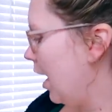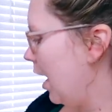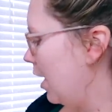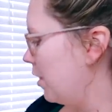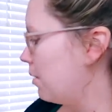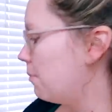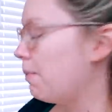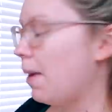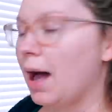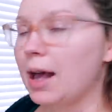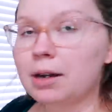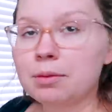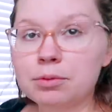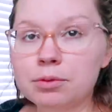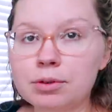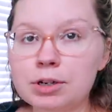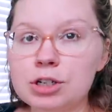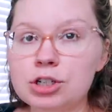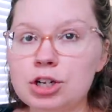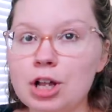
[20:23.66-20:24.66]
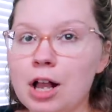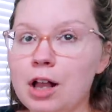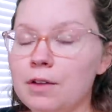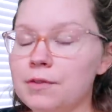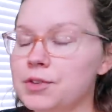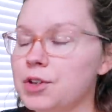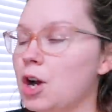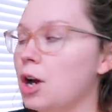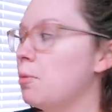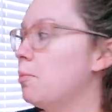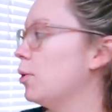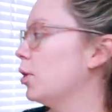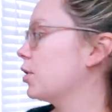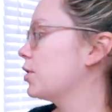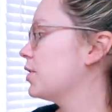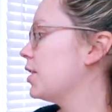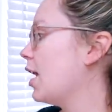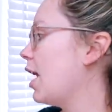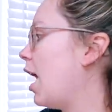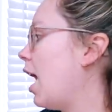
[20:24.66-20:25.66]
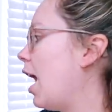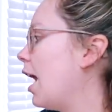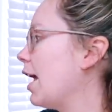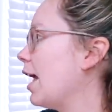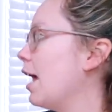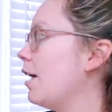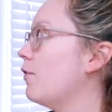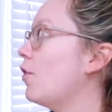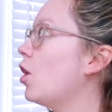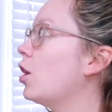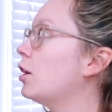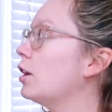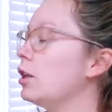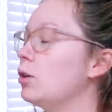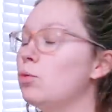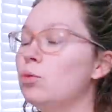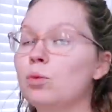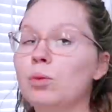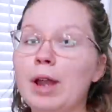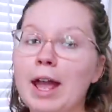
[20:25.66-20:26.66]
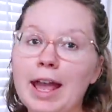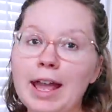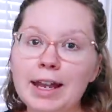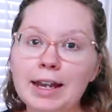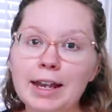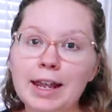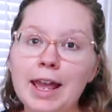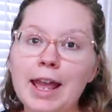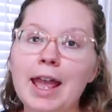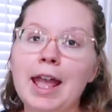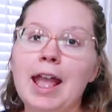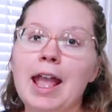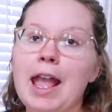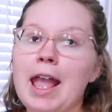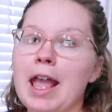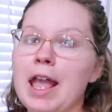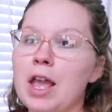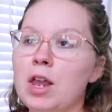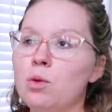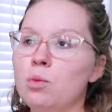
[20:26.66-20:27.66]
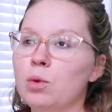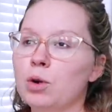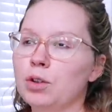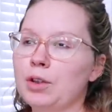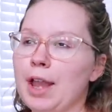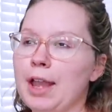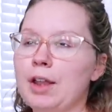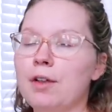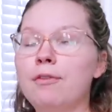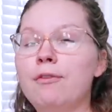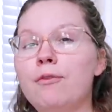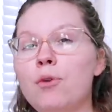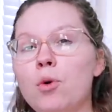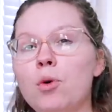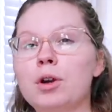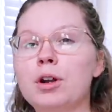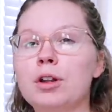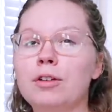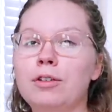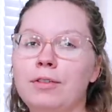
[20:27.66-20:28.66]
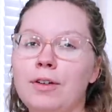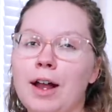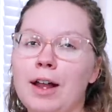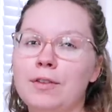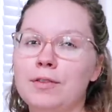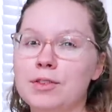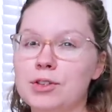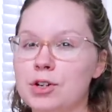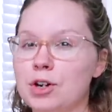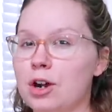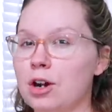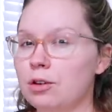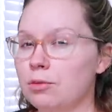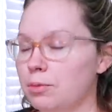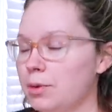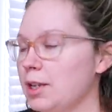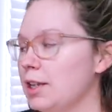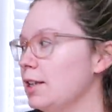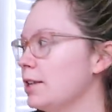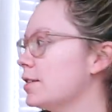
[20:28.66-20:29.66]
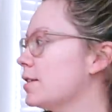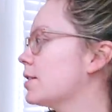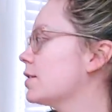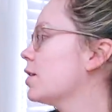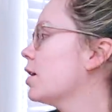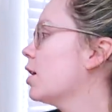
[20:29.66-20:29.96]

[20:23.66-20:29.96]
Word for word: and the bottom three shelves are books that I have already read and were like four to five star reads.